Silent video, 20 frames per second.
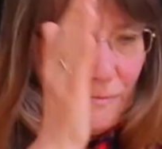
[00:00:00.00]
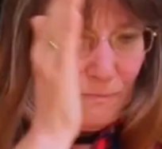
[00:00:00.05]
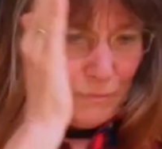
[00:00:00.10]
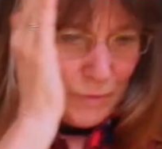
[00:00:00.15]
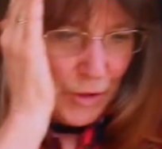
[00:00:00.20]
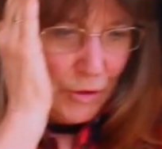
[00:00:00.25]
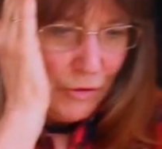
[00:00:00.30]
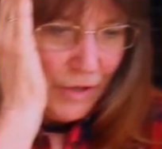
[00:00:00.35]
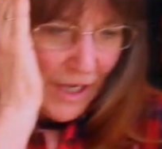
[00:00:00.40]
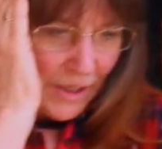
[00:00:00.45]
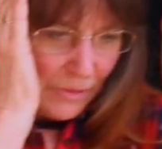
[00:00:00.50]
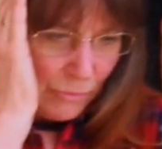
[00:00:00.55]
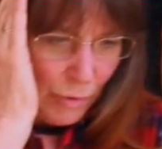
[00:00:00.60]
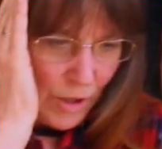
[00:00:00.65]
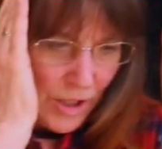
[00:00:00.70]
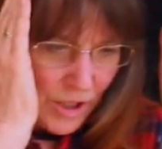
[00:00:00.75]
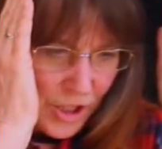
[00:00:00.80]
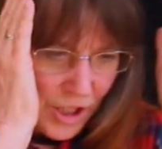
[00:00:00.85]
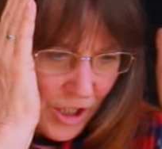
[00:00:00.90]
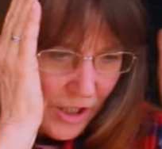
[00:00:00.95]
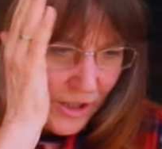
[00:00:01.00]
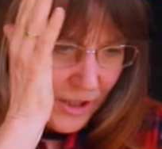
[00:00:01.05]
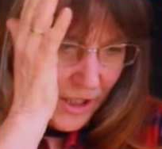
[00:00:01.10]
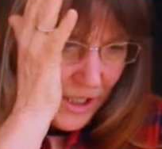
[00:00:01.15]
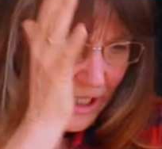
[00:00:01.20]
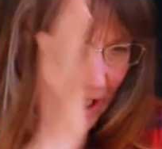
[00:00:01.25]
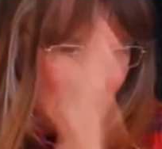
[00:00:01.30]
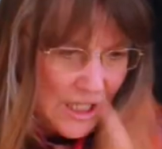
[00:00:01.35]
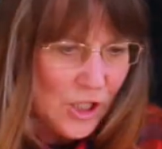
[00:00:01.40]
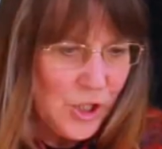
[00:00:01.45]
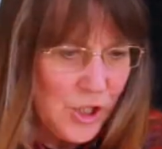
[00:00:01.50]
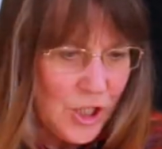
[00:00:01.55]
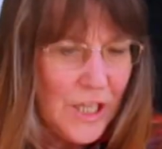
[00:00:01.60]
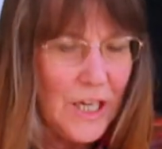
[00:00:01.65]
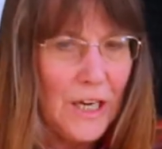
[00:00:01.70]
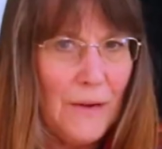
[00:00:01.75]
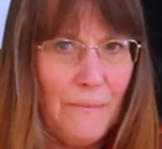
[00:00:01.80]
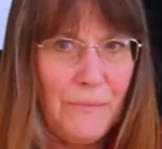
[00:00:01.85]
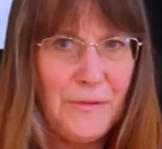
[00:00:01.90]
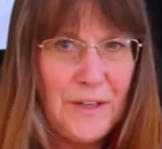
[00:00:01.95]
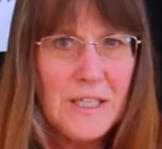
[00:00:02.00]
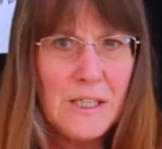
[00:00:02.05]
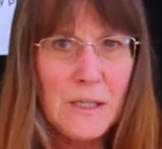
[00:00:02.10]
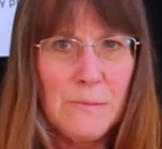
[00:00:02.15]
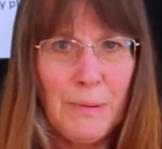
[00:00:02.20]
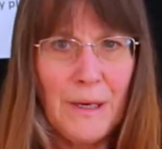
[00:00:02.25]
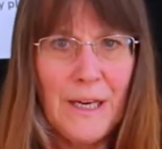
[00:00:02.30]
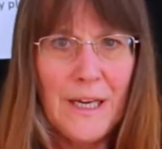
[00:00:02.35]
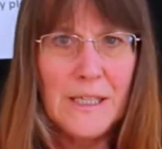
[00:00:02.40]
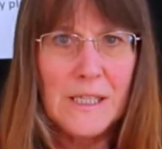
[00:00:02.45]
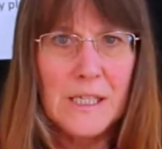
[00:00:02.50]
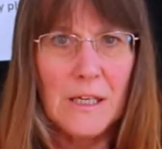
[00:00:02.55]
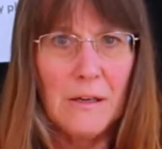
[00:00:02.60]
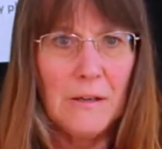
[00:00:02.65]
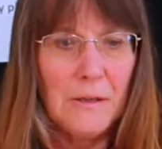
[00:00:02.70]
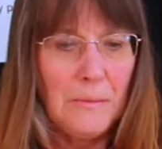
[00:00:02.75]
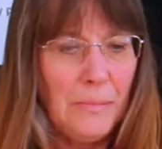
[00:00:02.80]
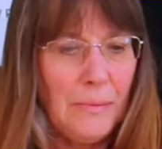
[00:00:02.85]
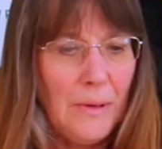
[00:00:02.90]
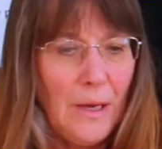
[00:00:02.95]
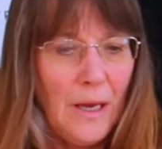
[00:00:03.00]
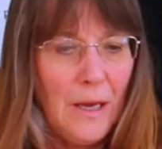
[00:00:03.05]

you get one child engaging in this play type,